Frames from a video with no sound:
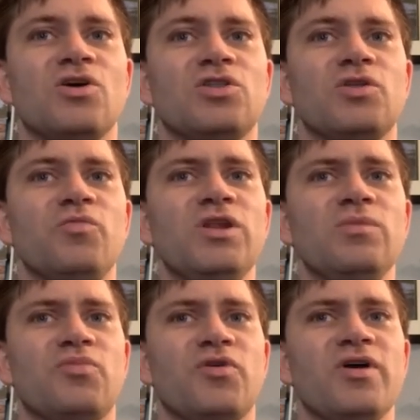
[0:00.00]
The
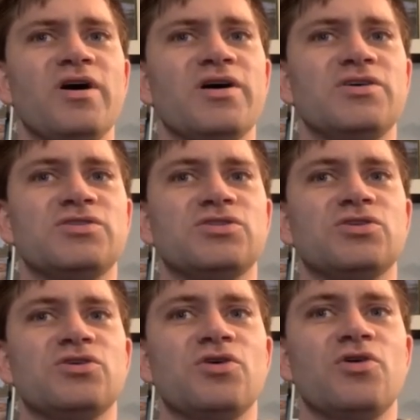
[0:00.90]
winning prize
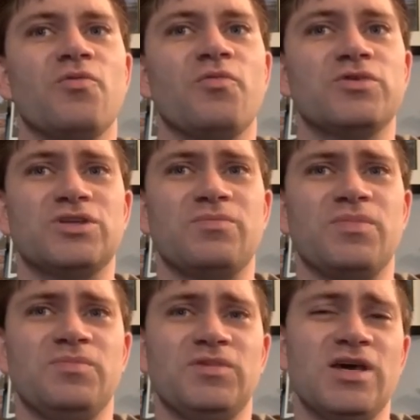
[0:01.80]
was to
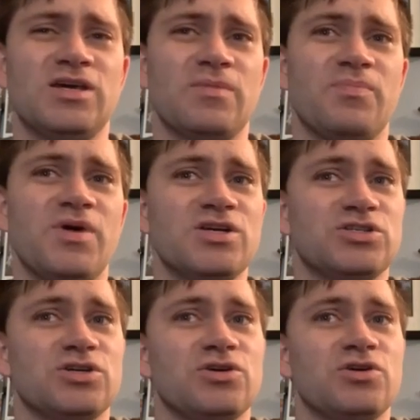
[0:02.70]
take a
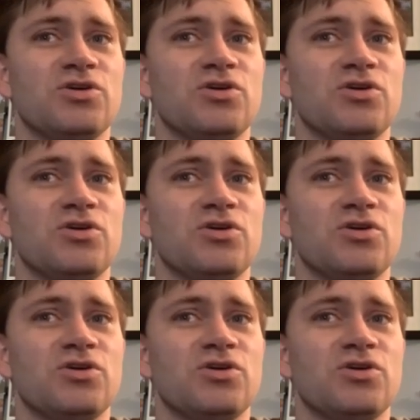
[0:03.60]
picture